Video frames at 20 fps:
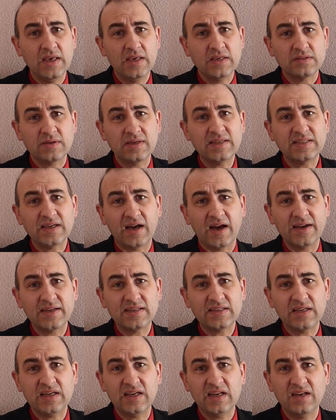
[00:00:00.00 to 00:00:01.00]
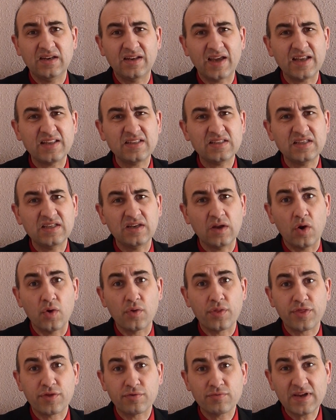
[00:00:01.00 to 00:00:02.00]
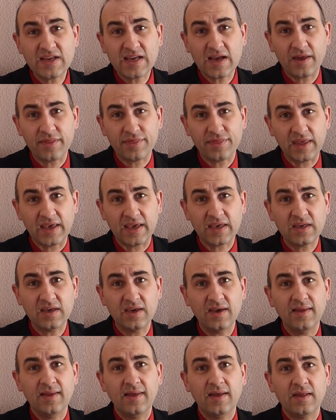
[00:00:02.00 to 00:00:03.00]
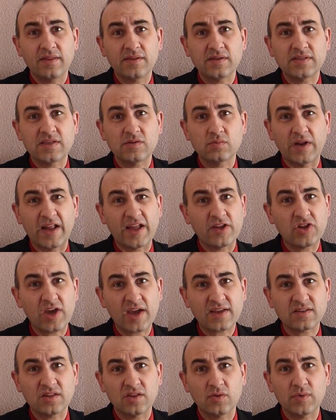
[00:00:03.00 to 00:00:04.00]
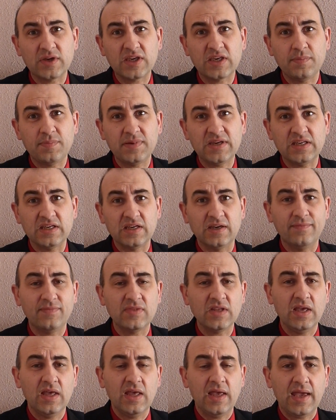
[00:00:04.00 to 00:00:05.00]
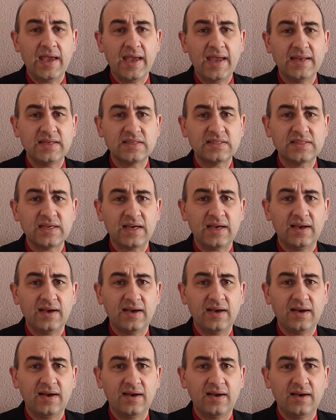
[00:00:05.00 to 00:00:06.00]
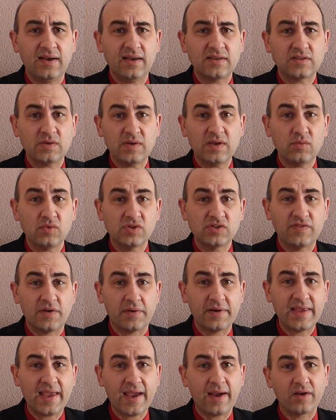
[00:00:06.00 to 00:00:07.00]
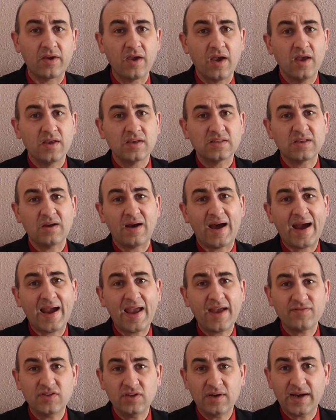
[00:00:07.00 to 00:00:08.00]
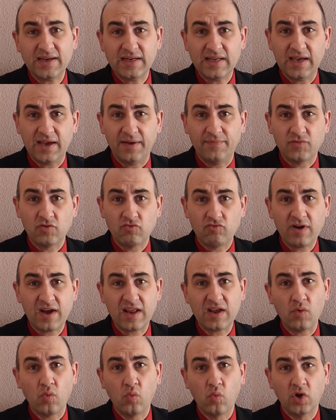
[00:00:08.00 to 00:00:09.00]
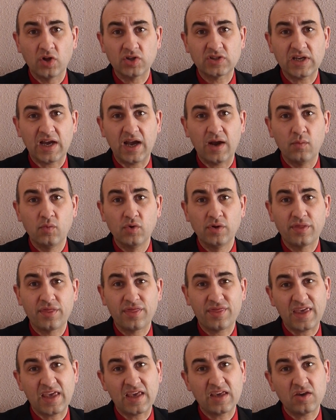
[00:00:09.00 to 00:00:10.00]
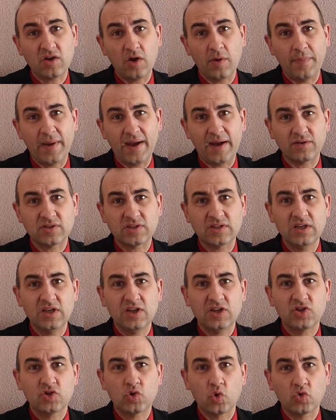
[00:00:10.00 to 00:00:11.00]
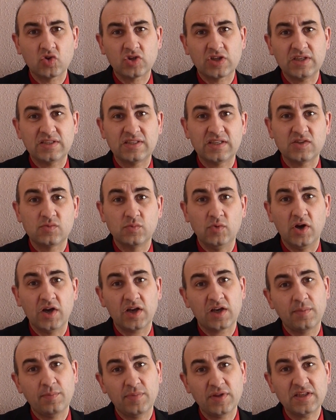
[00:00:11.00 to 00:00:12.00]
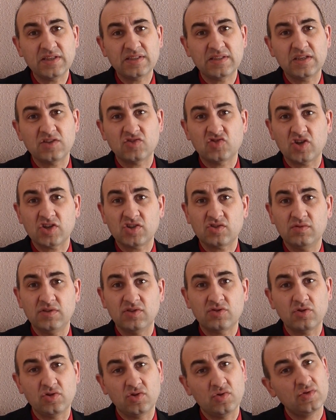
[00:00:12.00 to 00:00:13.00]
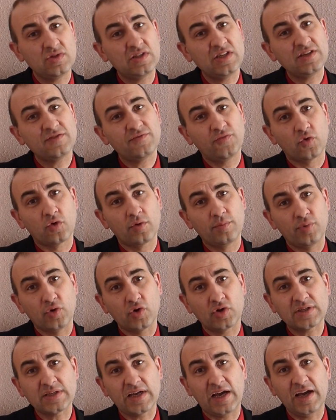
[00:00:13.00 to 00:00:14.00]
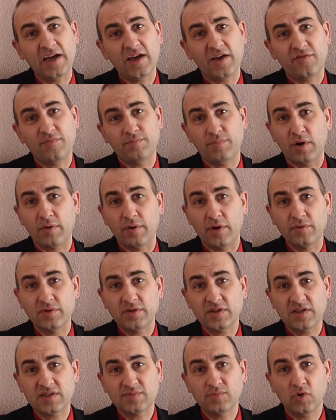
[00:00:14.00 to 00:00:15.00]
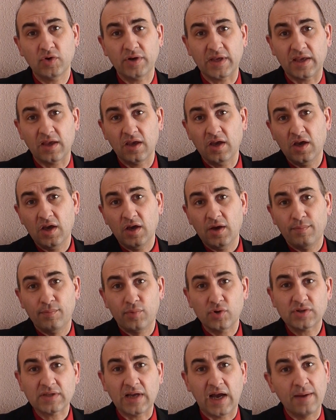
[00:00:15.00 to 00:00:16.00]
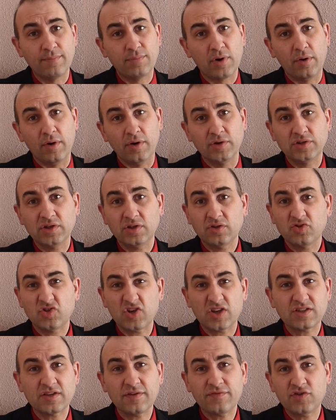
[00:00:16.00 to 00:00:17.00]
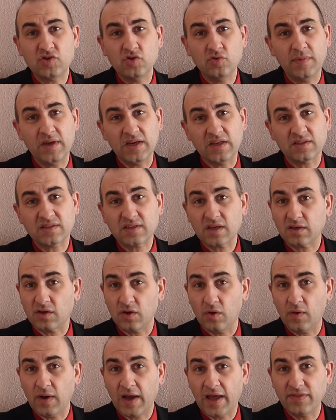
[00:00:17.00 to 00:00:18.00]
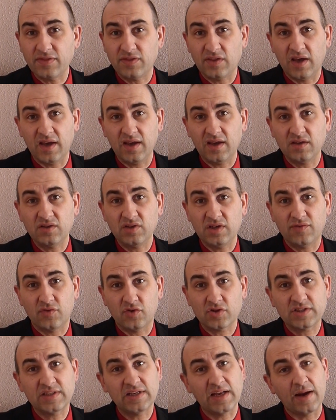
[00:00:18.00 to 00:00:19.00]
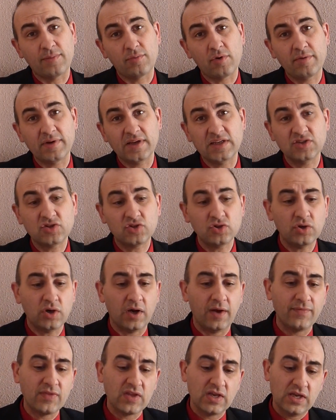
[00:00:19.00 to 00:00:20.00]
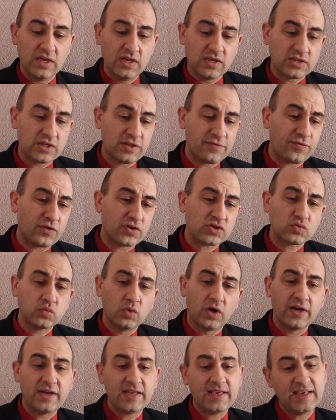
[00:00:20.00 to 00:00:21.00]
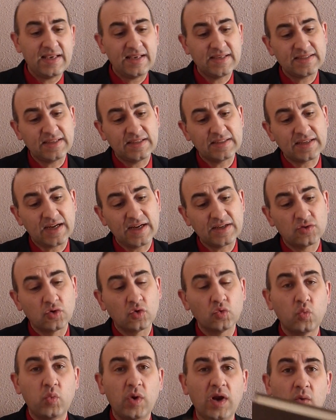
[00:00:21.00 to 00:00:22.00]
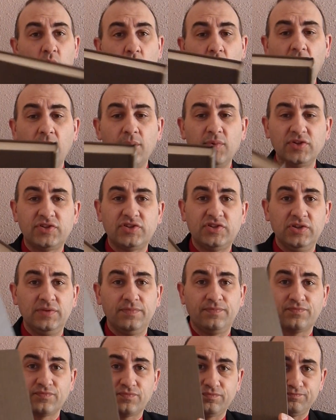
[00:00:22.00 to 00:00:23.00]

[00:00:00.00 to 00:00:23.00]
So he died in 1903, I think. This is what I checked on the Wikipedia. And so he was very young. So I have no idea really what I would think about George Gissing's work, but this is just to introduce these 4 books I have borrowed this morning. Books I borrowed just a few minutes ago at the University Library in Tours. So the first one is entitled Will Warburton.